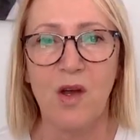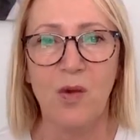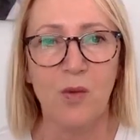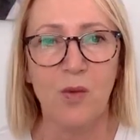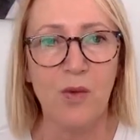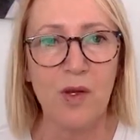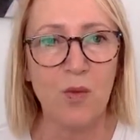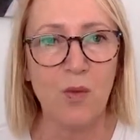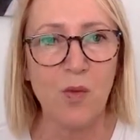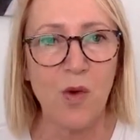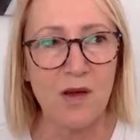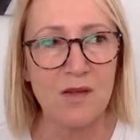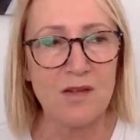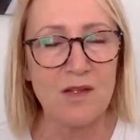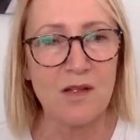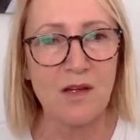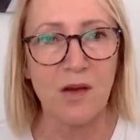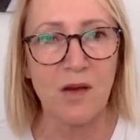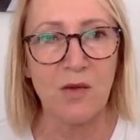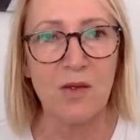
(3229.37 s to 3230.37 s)
we want
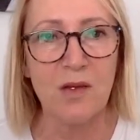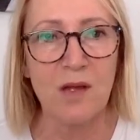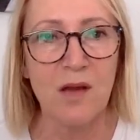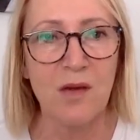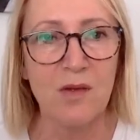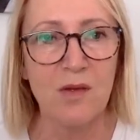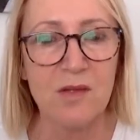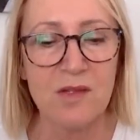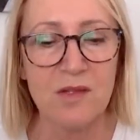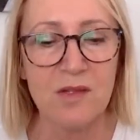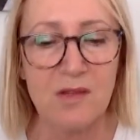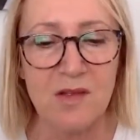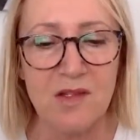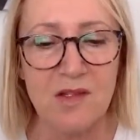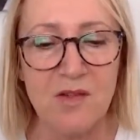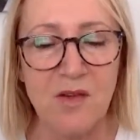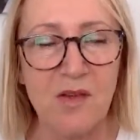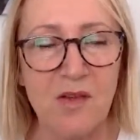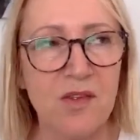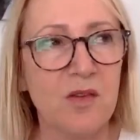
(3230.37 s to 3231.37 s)
our
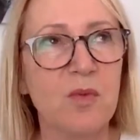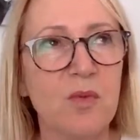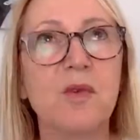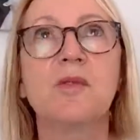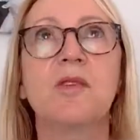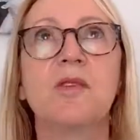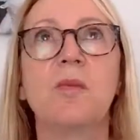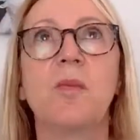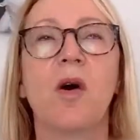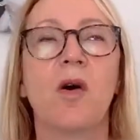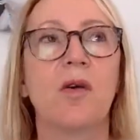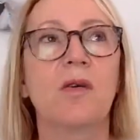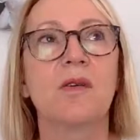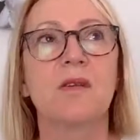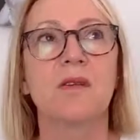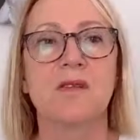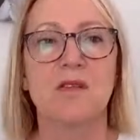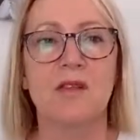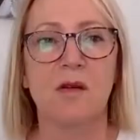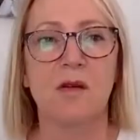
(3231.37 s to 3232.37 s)
inheritance, not to be
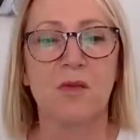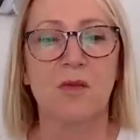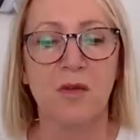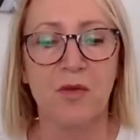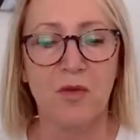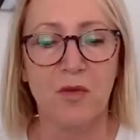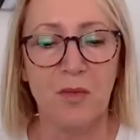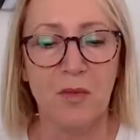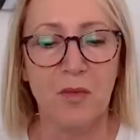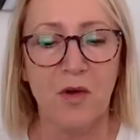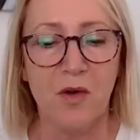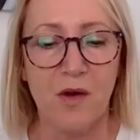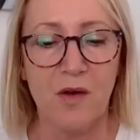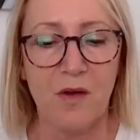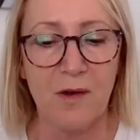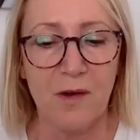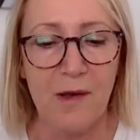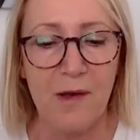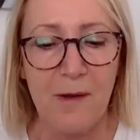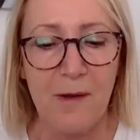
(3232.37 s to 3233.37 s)
demanding something from God,